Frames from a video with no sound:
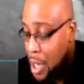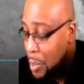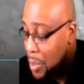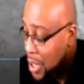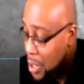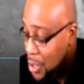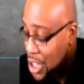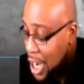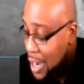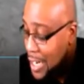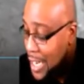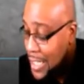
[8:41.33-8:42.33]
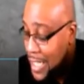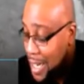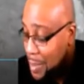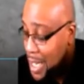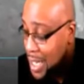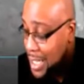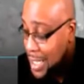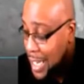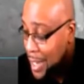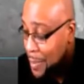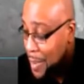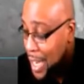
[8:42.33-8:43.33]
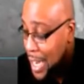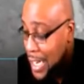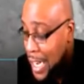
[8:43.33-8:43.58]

But as long as y'all not telling me anything, man,